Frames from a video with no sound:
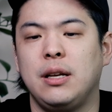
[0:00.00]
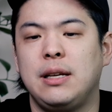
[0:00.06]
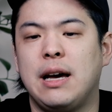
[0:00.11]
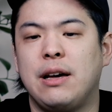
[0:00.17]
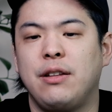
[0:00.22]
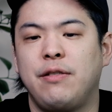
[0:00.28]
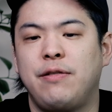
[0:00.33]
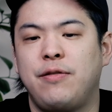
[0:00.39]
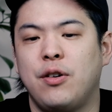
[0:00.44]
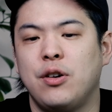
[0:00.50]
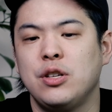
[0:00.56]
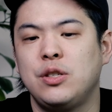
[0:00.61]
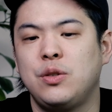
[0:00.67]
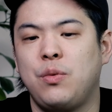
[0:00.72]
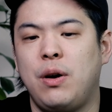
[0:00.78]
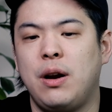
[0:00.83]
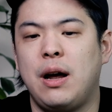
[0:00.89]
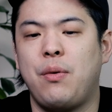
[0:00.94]
Now, the
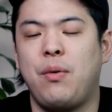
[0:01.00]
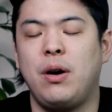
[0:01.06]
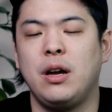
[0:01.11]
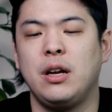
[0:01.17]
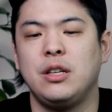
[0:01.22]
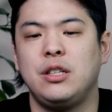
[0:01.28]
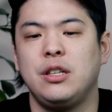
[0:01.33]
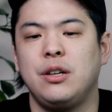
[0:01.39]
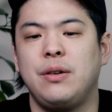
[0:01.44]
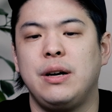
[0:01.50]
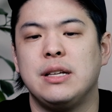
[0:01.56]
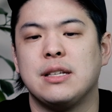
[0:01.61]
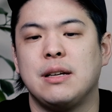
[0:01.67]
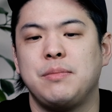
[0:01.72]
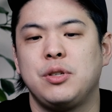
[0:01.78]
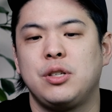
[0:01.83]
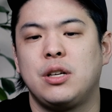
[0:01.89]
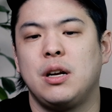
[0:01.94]
first one I want to do is
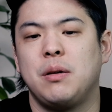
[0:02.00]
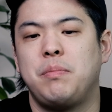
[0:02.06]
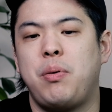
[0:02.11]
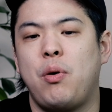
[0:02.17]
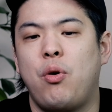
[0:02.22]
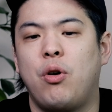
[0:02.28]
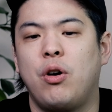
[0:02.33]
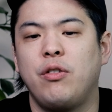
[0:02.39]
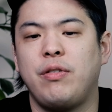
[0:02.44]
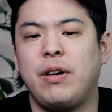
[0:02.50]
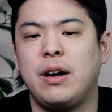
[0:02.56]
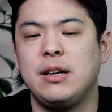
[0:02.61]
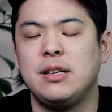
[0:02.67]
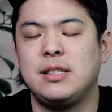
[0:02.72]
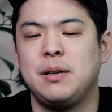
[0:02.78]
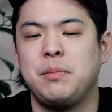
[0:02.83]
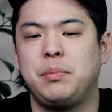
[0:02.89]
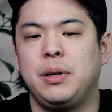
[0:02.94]
I'm just going to pour very
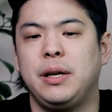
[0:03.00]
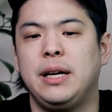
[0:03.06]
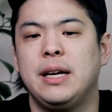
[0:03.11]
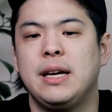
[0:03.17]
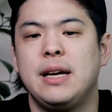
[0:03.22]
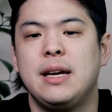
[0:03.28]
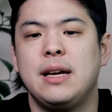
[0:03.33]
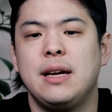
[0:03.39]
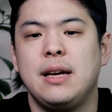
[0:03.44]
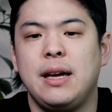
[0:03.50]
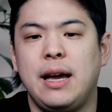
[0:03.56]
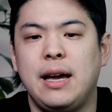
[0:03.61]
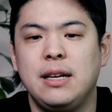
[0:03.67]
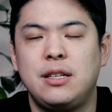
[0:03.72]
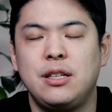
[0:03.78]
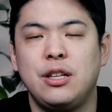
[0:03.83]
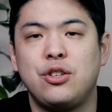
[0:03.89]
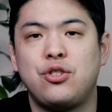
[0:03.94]
simply
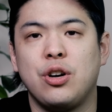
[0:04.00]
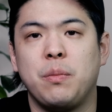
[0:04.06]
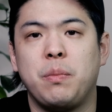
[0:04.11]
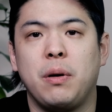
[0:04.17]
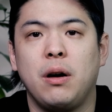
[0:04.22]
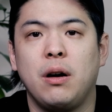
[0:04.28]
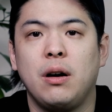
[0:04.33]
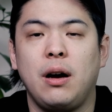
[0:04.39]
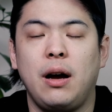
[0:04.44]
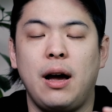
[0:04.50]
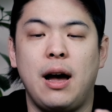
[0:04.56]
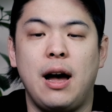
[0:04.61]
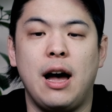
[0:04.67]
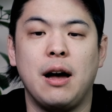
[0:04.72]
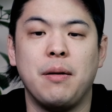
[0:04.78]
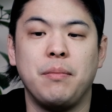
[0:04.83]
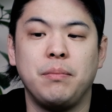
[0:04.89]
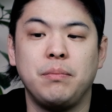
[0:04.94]
into the dripper,
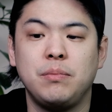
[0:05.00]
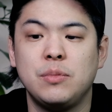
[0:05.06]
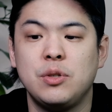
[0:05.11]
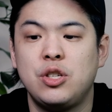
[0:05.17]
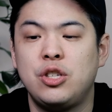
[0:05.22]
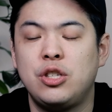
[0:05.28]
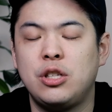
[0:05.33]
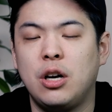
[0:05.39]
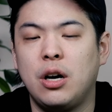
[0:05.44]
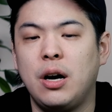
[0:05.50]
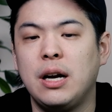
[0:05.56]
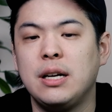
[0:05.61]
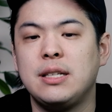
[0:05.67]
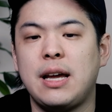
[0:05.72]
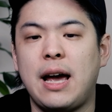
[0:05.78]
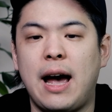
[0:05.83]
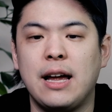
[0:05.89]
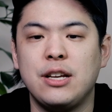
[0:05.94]
stir
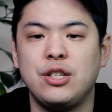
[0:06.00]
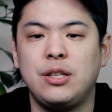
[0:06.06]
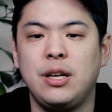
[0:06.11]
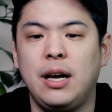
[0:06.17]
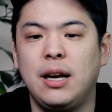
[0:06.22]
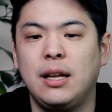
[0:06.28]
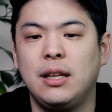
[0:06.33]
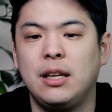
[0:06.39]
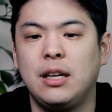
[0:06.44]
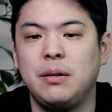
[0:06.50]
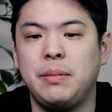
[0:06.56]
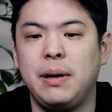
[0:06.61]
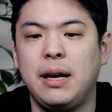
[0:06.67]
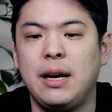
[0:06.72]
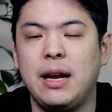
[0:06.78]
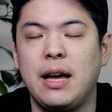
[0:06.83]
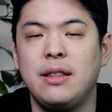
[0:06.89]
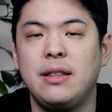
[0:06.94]
it, agitate a little
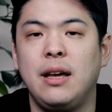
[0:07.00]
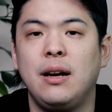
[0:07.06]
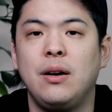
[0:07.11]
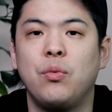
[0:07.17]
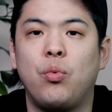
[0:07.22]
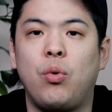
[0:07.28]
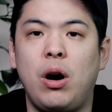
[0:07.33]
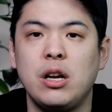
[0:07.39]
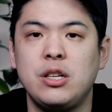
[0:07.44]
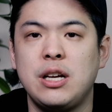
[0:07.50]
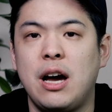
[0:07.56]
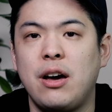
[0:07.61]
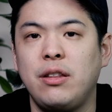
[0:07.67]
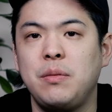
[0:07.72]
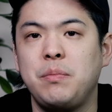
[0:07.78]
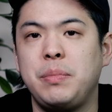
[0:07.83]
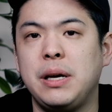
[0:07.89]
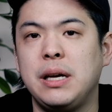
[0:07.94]
bit, and then watch how
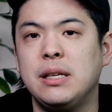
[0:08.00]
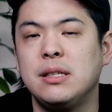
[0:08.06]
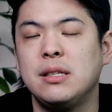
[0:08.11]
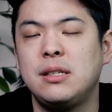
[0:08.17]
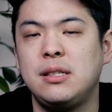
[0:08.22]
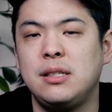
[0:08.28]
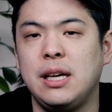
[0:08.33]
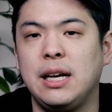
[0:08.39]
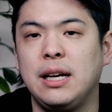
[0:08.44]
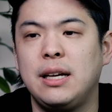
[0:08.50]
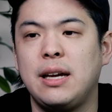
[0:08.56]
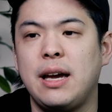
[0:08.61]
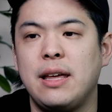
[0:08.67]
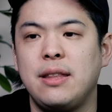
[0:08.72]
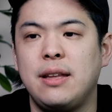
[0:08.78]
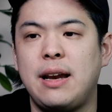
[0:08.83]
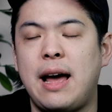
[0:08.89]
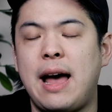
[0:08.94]
the beans sink
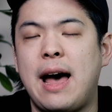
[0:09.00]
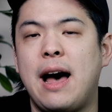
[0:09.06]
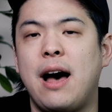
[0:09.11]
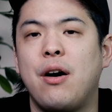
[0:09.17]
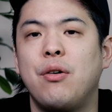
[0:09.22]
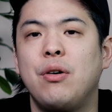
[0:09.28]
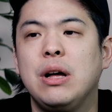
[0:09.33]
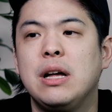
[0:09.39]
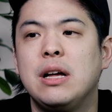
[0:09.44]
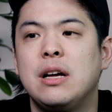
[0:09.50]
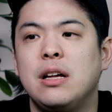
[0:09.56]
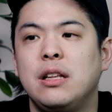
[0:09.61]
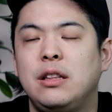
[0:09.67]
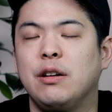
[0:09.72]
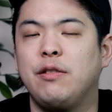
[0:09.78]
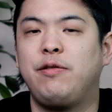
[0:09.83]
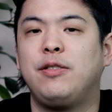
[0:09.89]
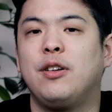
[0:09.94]
and then how
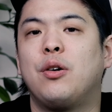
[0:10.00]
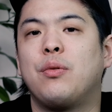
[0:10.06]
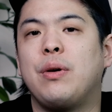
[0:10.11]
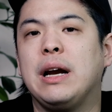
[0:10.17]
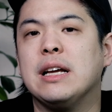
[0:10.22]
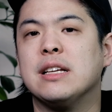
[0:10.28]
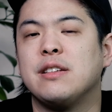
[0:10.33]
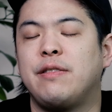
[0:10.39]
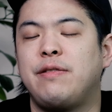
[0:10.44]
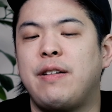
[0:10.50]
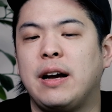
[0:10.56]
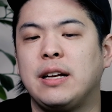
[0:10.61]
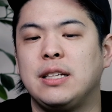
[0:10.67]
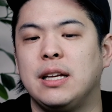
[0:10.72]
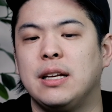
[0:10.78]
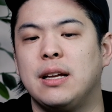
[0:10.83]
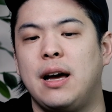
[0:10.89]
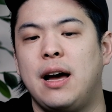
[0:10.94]
the flow rate is
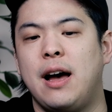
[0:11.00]
affected.